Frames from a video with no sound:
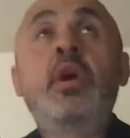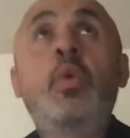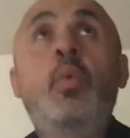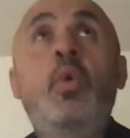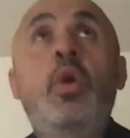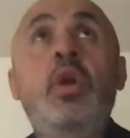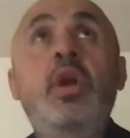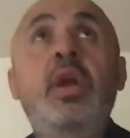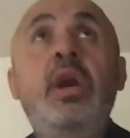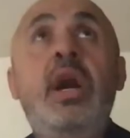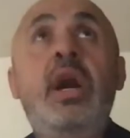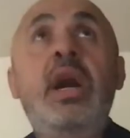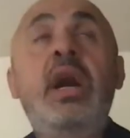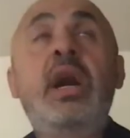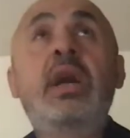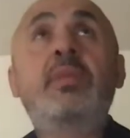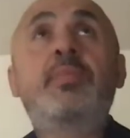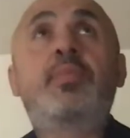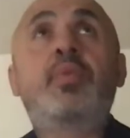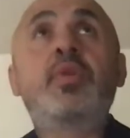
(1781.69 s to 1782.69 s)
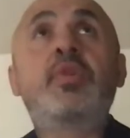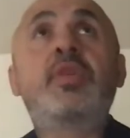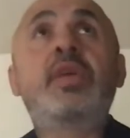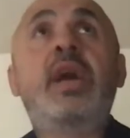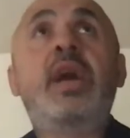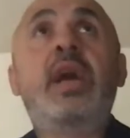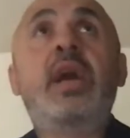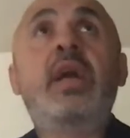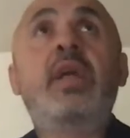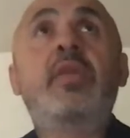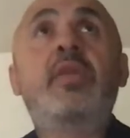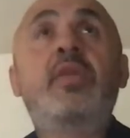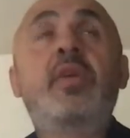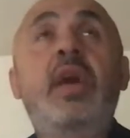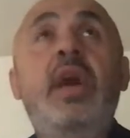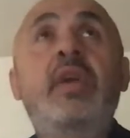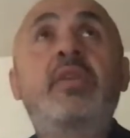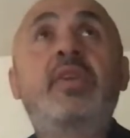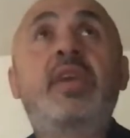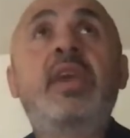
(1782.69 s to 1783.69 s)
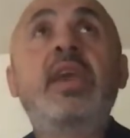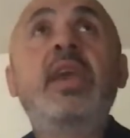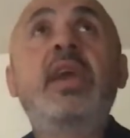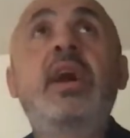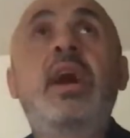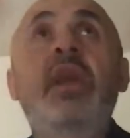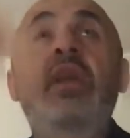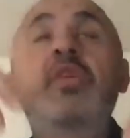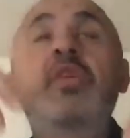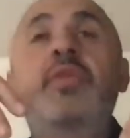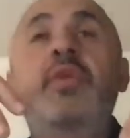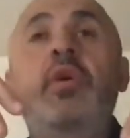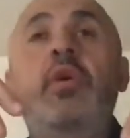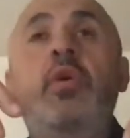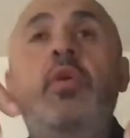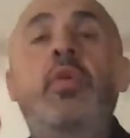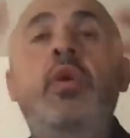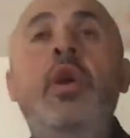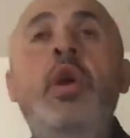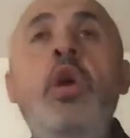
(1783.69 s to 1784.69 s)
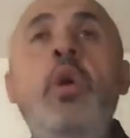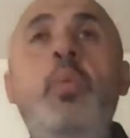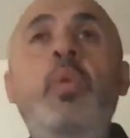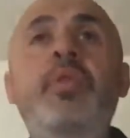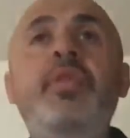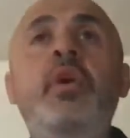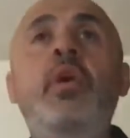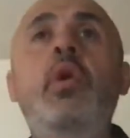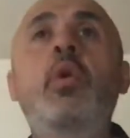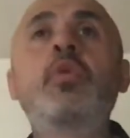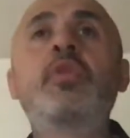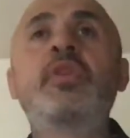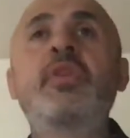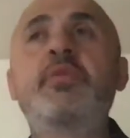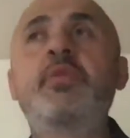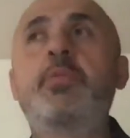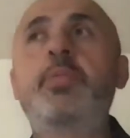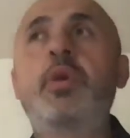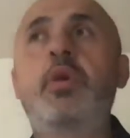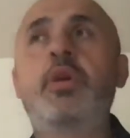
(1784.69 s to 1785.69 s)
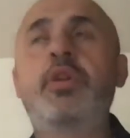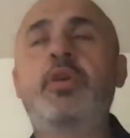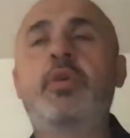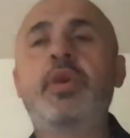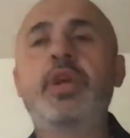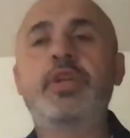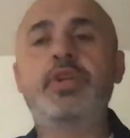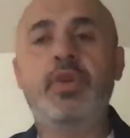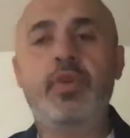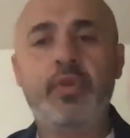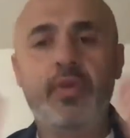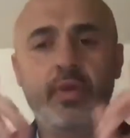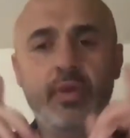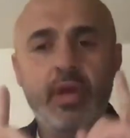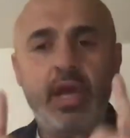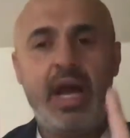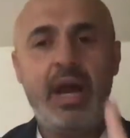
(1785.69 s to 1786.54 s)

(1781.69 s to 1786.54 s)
where God presides as king on his throne with a host of spirit creatures.